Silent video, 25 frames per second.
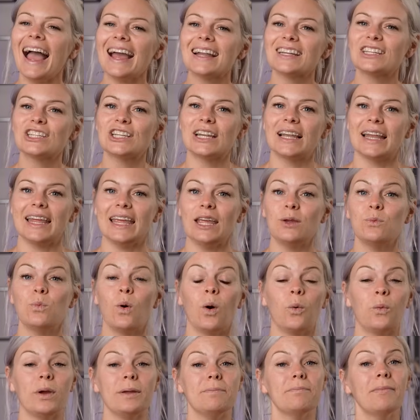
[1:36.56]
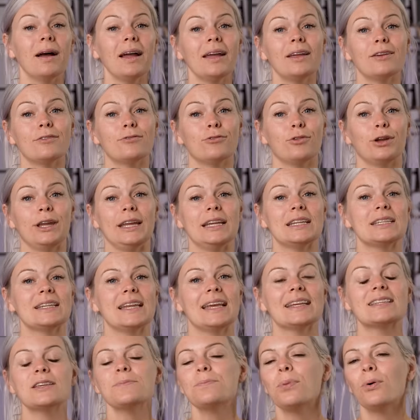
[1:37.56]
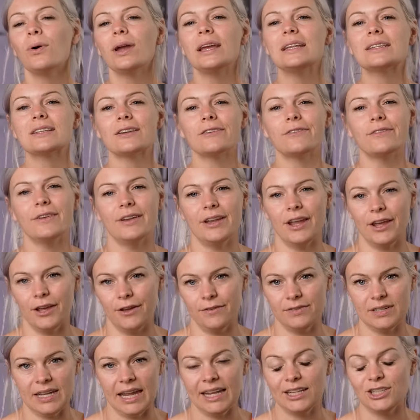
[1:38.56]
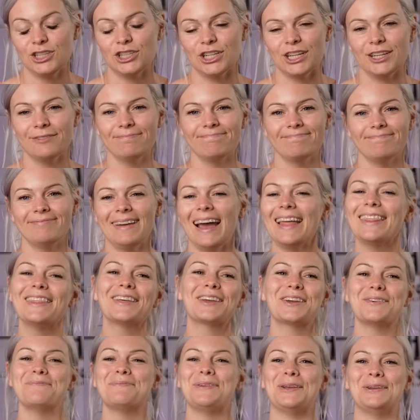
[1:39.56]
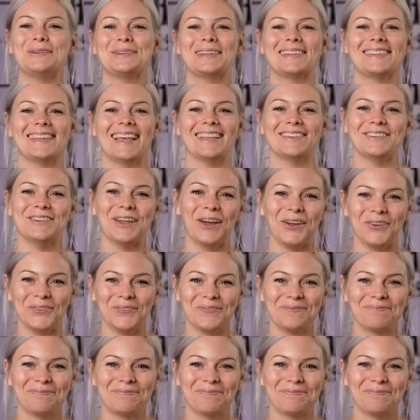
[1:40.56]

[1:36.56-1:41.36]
actually what we might have reached is a point of nerve tension. And the computer says no.